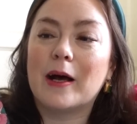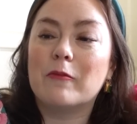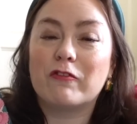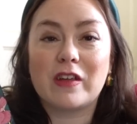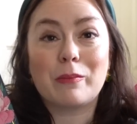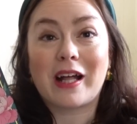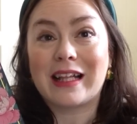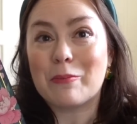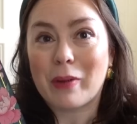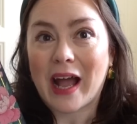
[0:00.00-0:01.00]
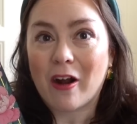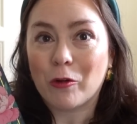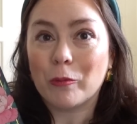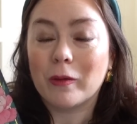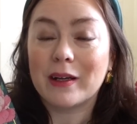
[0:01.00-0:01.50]
female
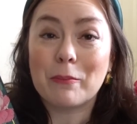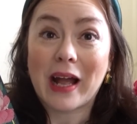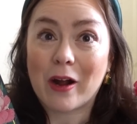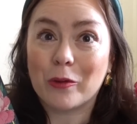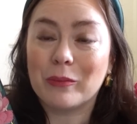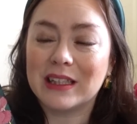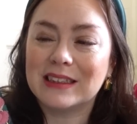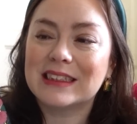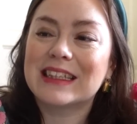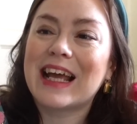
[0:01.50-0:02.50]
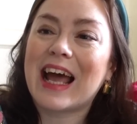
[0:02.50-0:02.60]
empowerment,